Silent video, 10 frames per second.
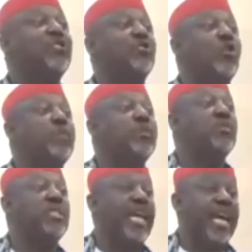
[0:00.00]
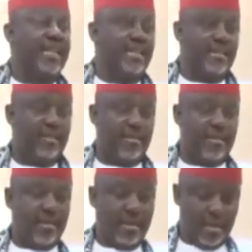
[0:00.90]
to commit suicide
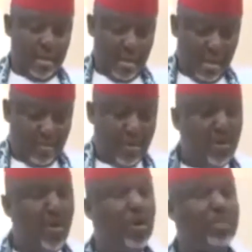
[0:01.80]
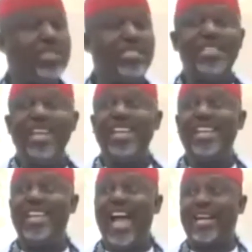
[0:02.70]
because they
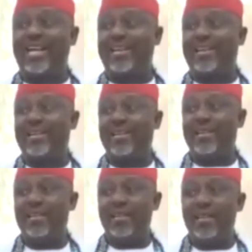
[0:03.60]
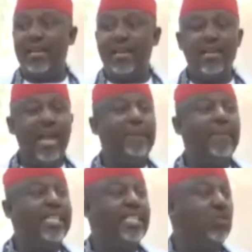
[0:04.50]
lack the ability